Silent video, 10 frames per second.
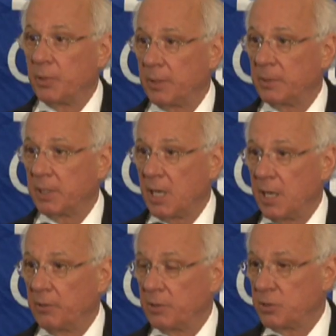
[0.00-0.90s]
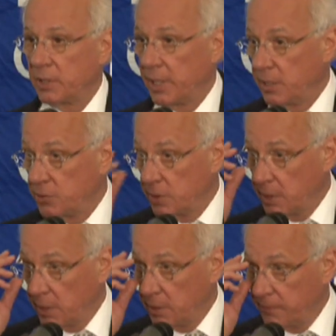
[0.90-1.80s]
public higher
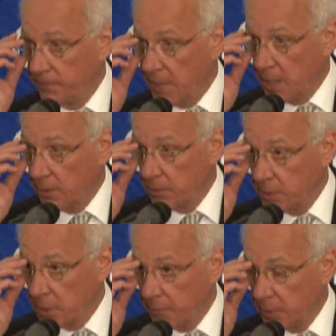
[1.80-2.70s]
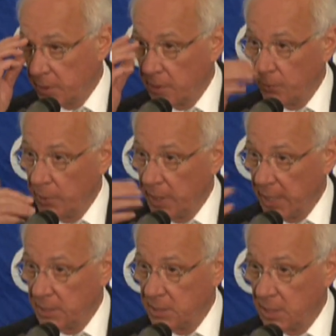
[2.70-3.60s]
education, and it followed something that we
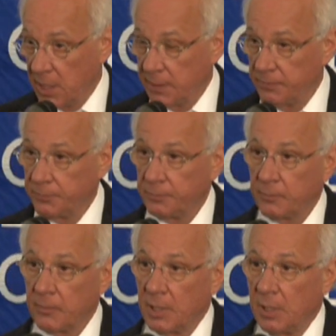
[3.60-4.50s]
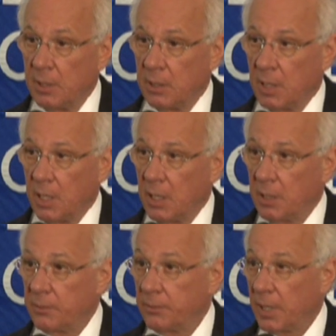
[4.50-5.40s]
had done,
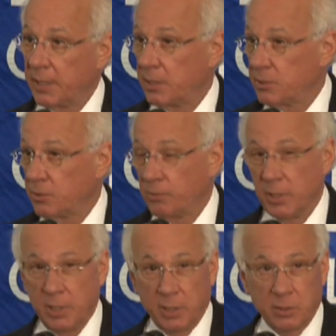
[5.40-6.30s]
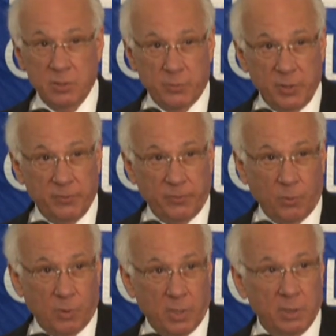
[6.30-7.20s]
uh, I guess, three years
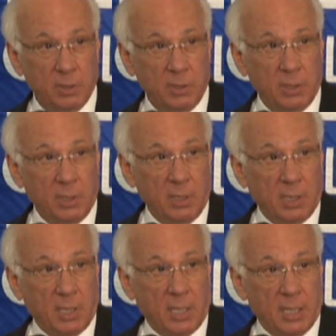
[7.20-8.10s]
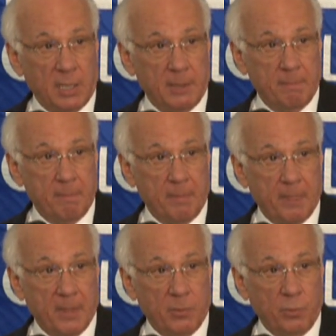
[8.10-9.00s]
before, um,
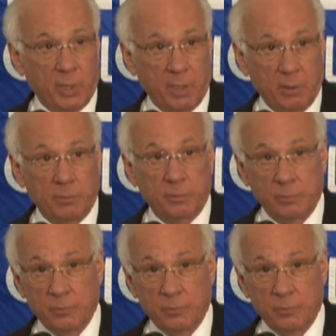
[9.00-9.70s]
where